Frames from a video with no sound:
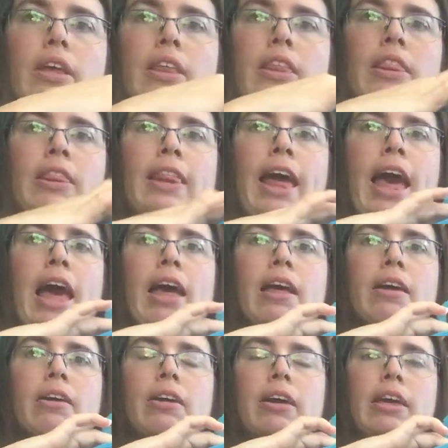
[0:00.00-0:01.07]
that
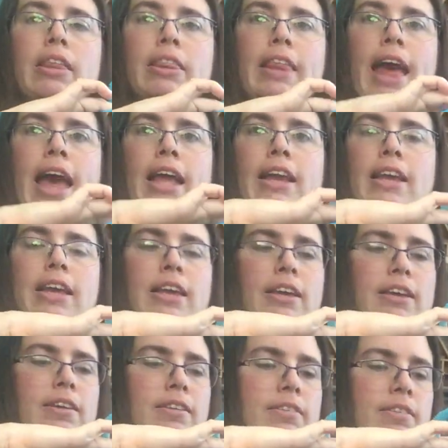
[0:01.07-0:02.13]
and
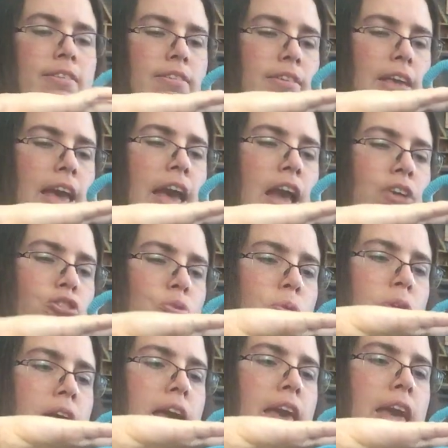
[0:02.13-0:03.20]
his
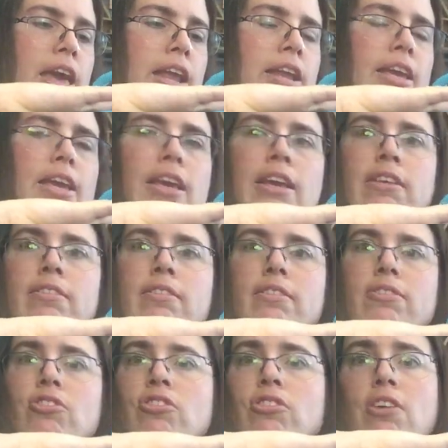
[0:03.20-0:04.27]
actual head, he's
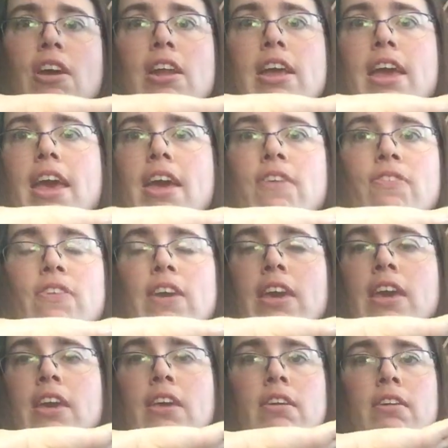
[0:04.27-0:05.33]
just got a
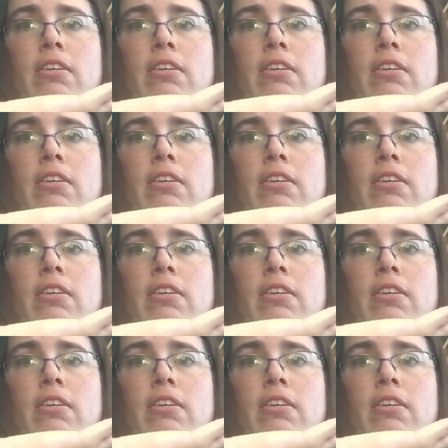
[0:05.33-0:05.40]
heavy